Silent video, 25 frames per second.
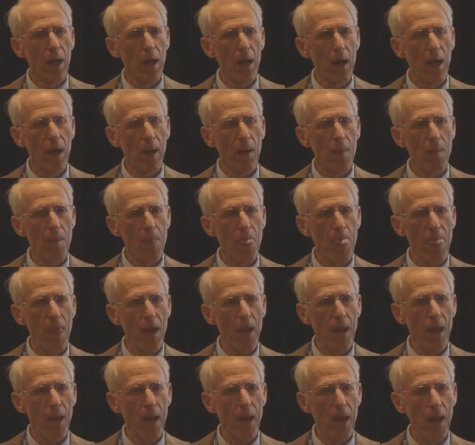
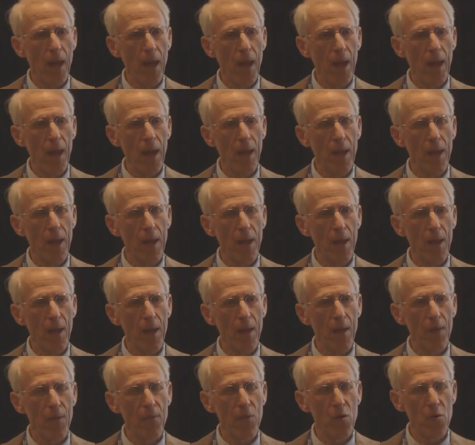
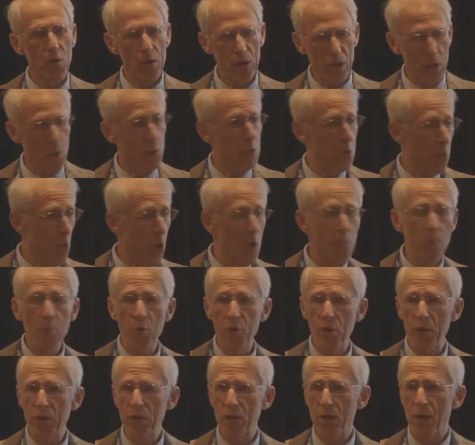Of course, he was one
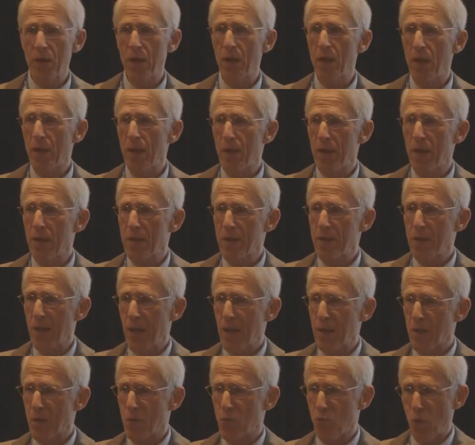person and, in a
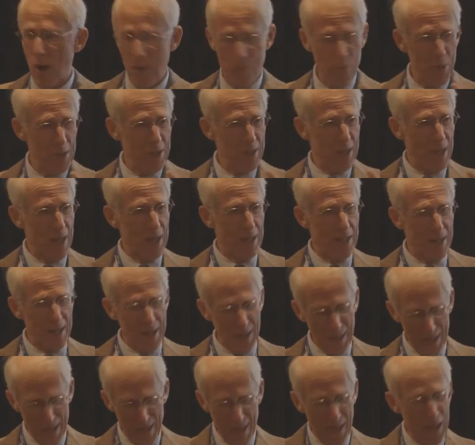sense,
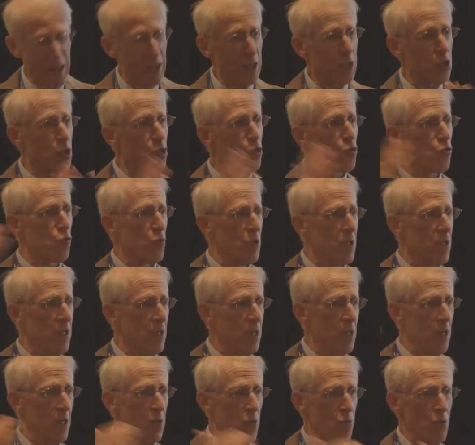represented
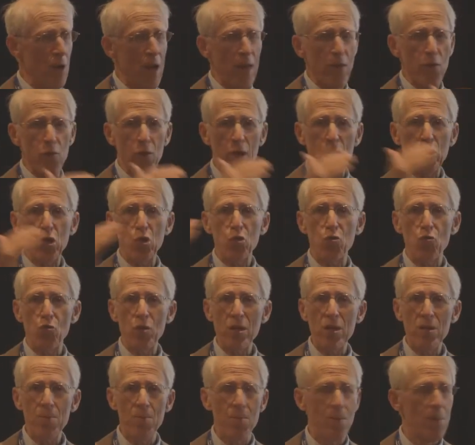in a rather
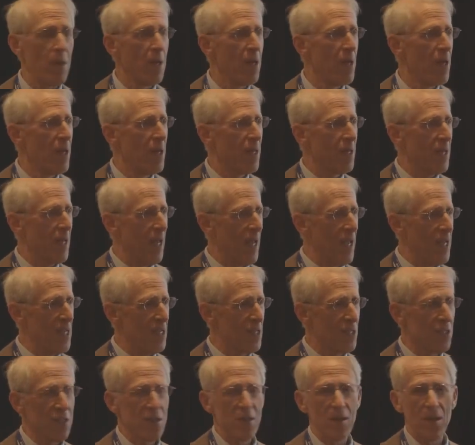extreme
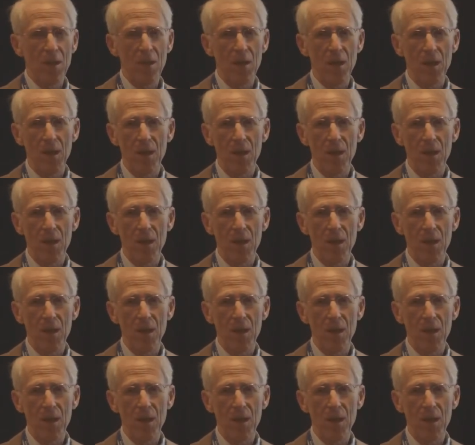case